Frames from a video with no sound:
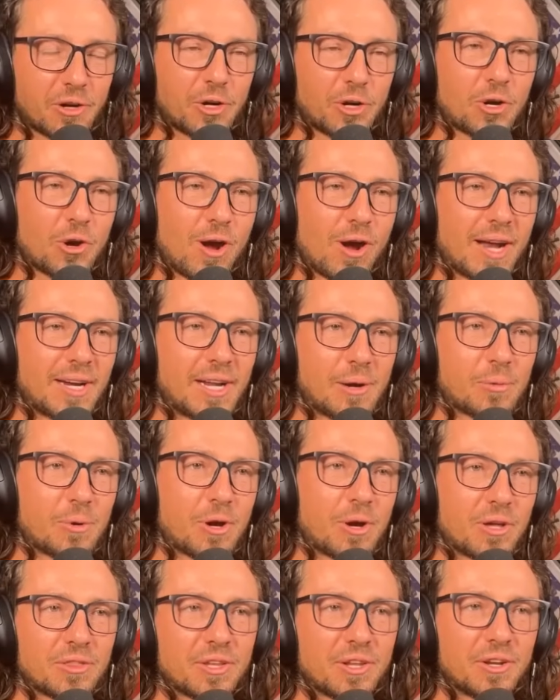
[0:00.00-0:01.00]
very high net
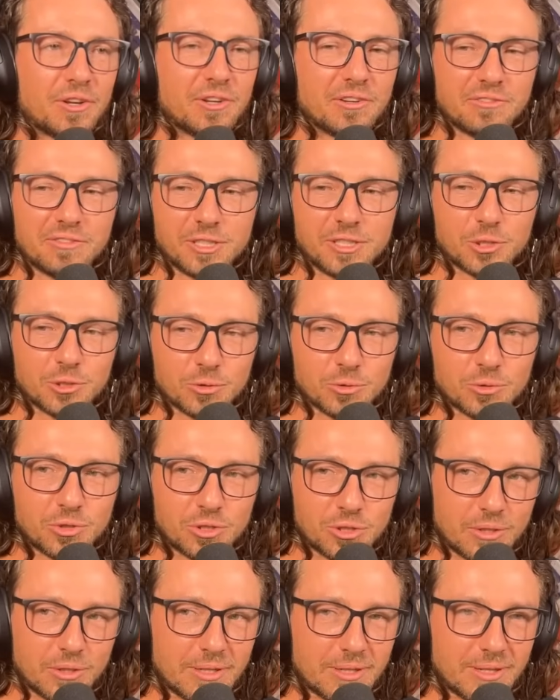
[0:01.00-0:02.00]
worth
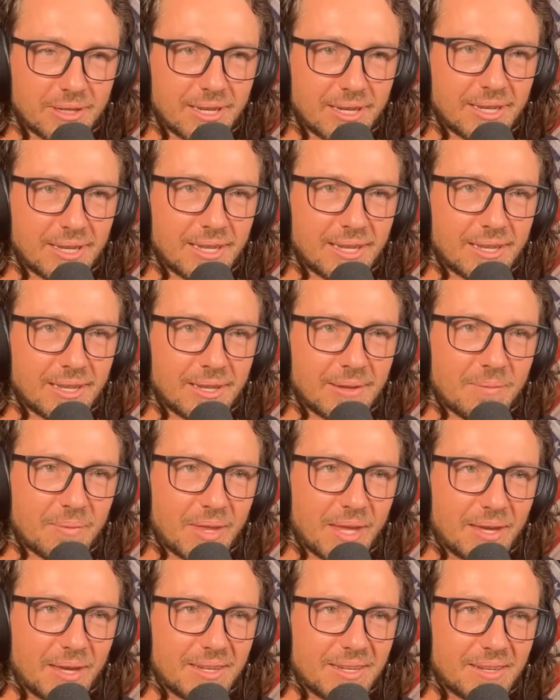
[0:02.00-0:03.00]
individuals,
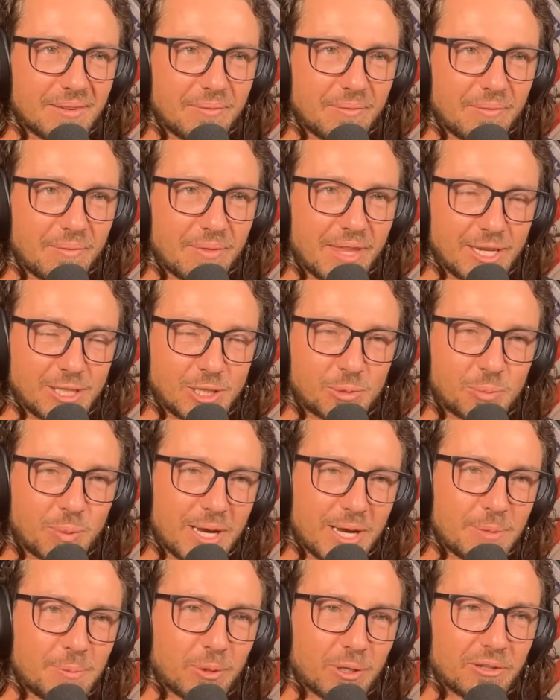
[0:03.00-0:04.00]
these
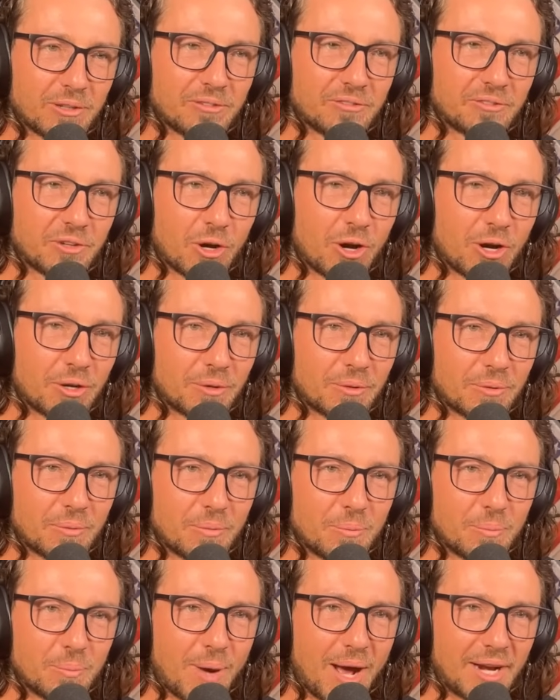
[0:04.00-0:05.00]
people have got
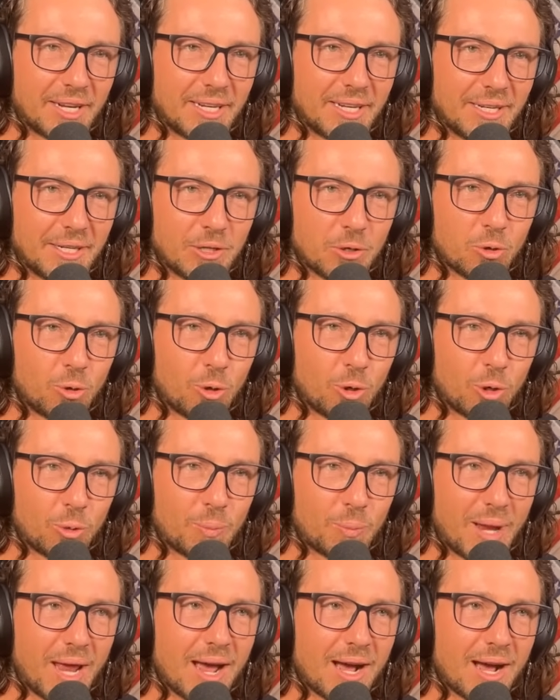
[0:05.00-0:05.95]
money or